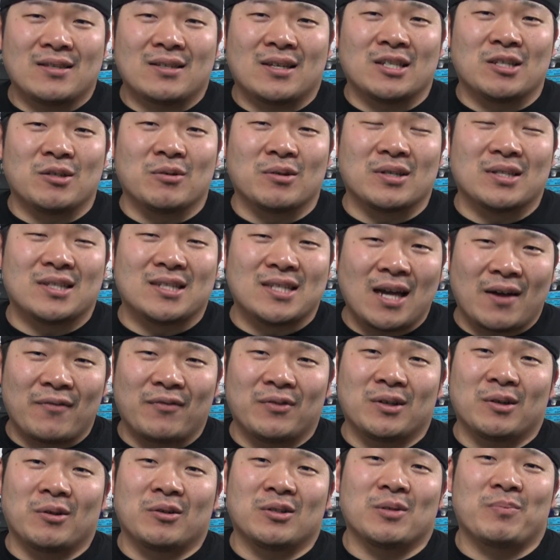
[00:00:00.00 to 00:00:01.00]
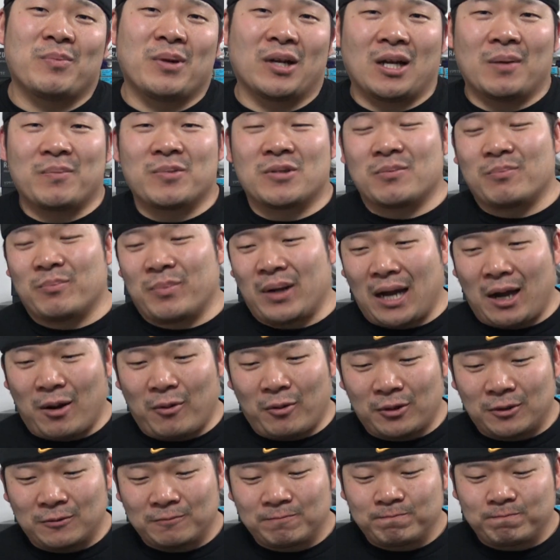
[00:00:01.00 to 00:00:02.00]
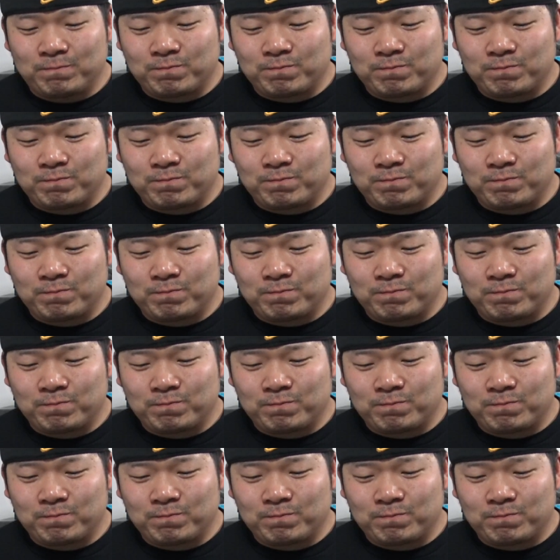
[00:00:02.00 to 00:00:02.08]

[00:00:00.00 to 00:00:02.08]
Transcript: because you are definitely going to pick up some power.